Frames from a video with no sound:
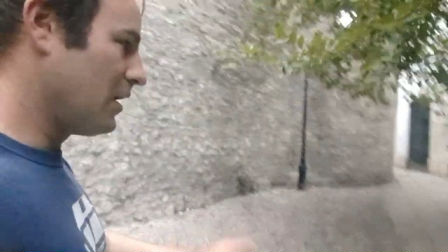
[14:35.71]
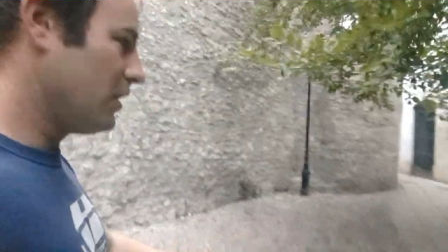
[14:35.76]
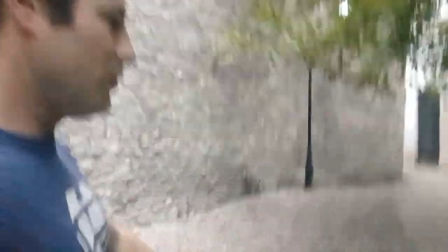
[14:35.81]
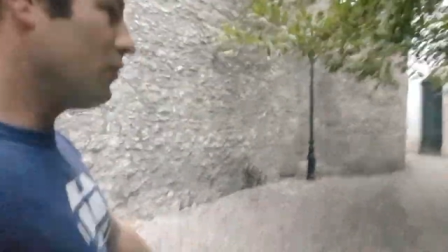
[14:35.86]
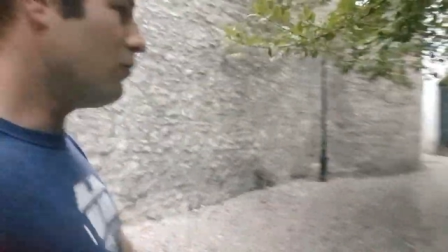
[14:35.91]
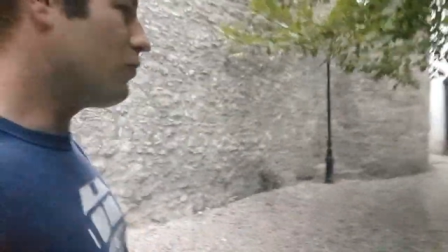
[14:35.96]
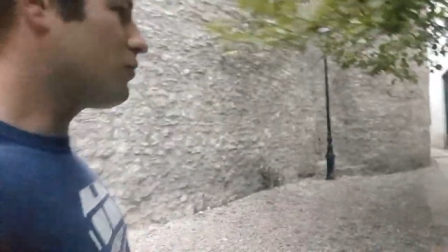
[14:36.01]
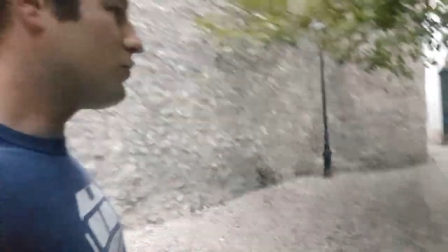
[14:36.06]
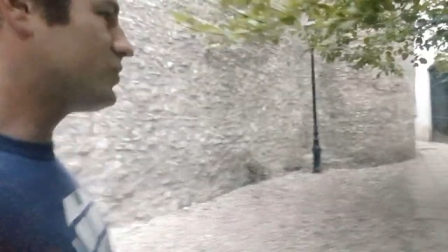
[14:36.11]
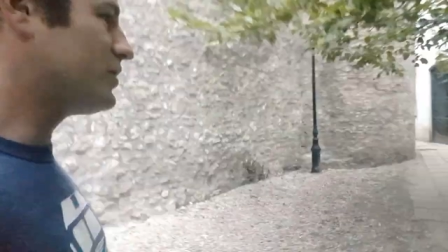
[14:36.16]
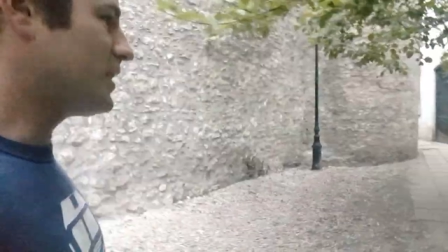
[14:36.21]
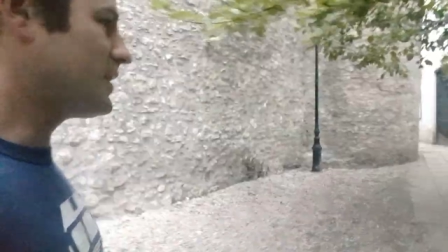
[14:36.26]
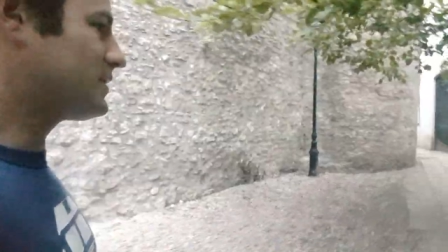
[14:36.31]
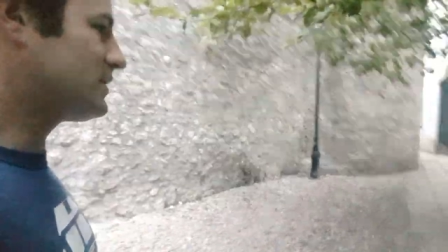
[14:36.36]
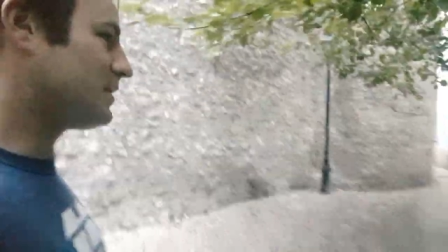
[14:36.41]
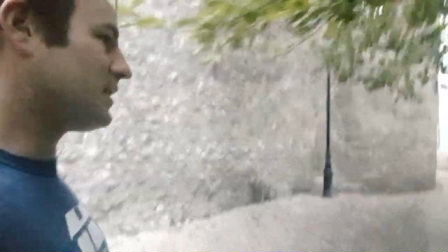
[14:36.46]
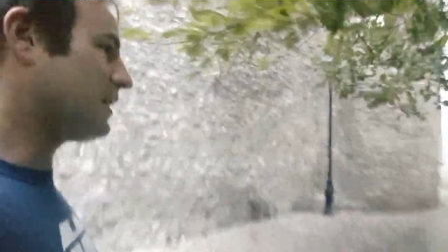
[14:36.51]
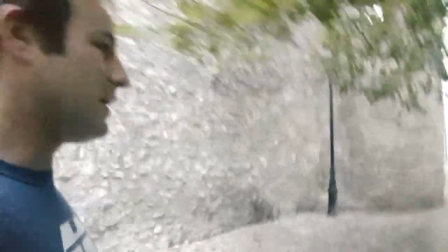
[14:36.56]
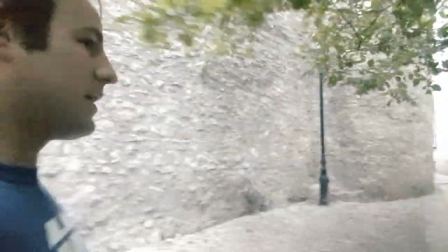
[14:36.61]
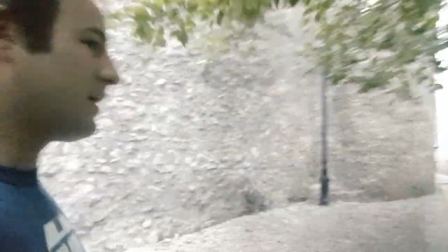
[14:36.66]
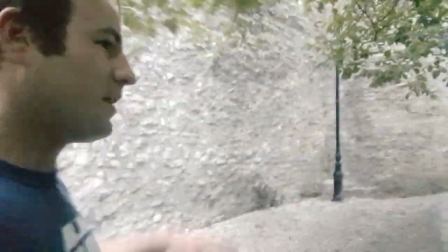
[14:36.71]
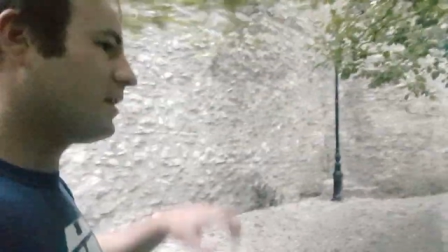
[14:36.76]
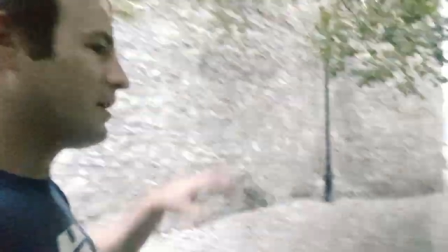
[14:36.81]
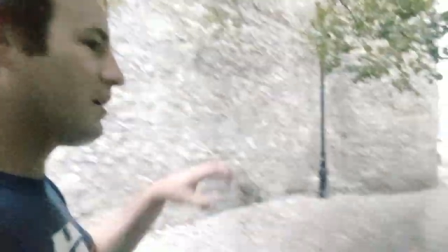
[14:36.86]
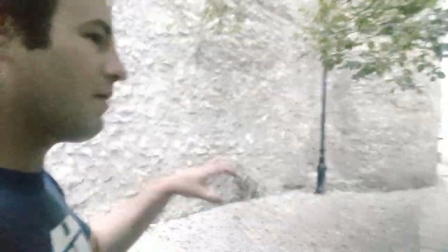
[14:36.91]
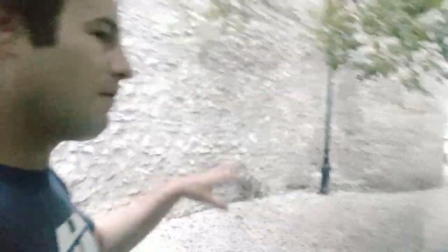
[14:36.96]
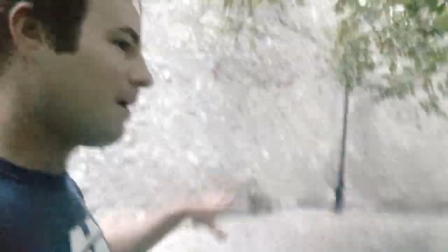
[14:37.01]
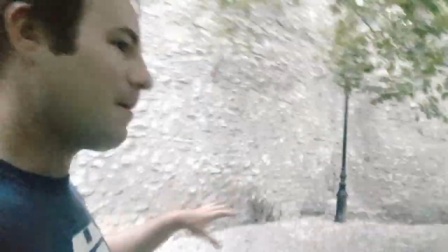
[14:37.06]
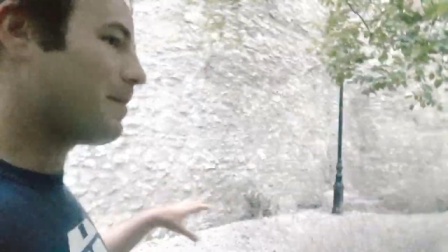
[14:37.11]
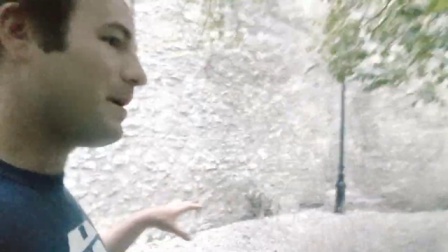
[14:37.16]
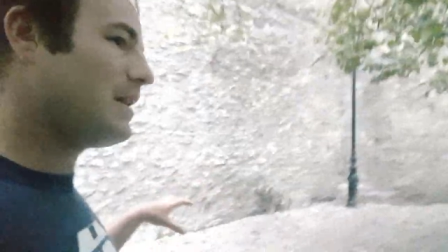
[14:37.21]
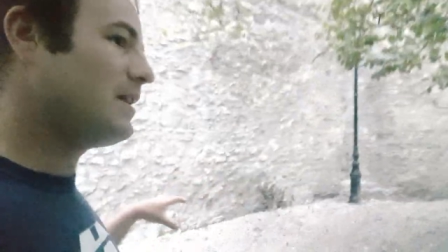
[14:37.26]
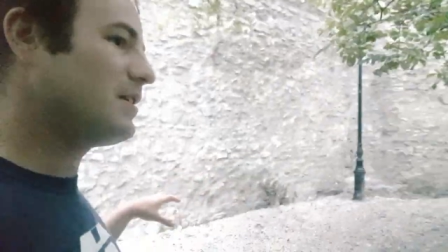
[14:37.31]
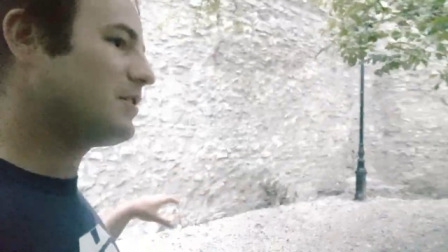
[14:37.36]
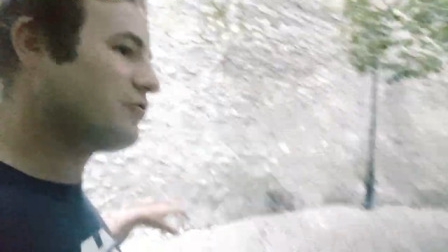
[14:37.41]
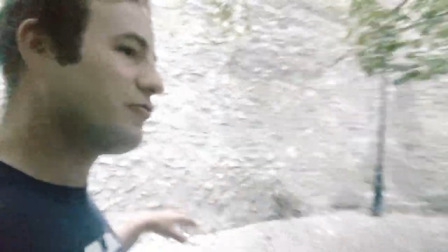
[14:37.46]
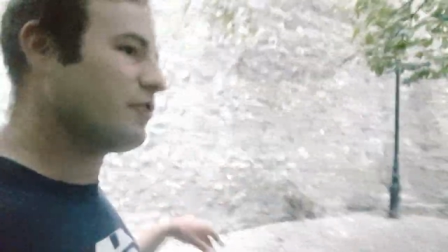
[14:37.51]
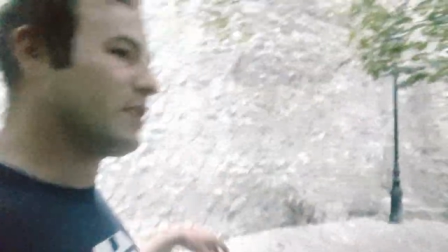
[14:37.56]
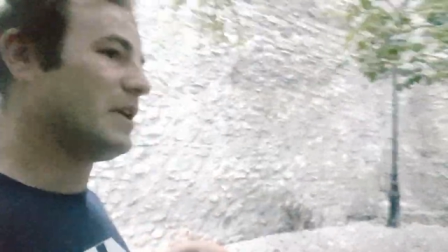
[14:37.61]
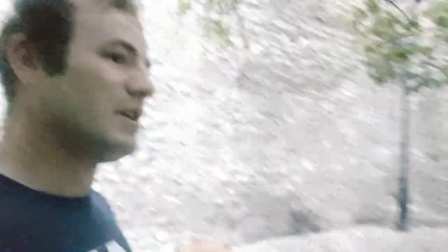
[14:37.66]
York or Chester, they kind of go up in the
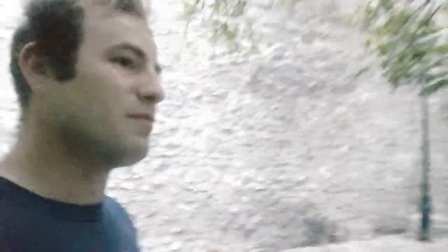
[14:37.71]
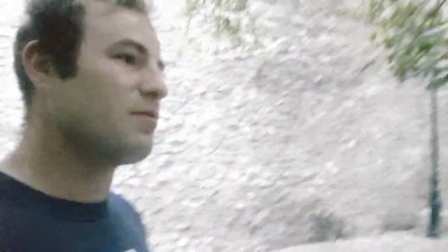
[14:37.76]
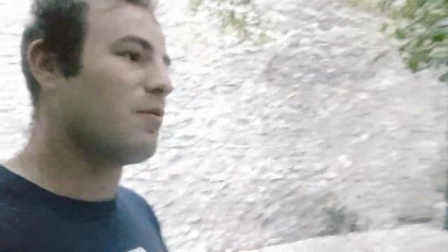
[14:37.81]
trees,